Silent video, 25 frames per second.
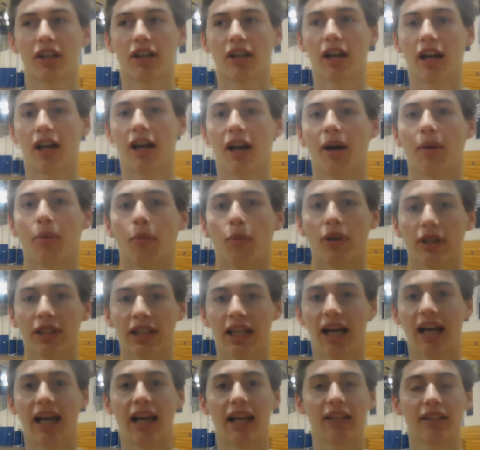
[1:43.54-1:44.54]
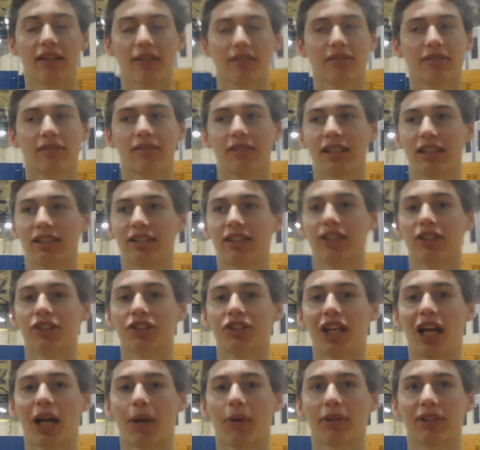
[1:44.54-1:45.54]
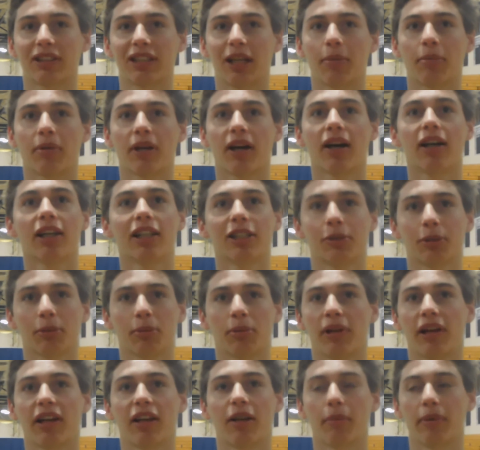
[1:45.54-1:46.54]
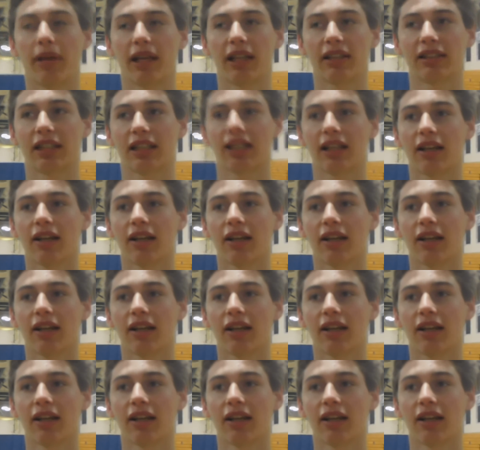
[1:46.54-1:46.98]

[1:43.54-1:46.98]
Yeah, sure. One guy this year, Jeff Persepka, he's been playing amazing.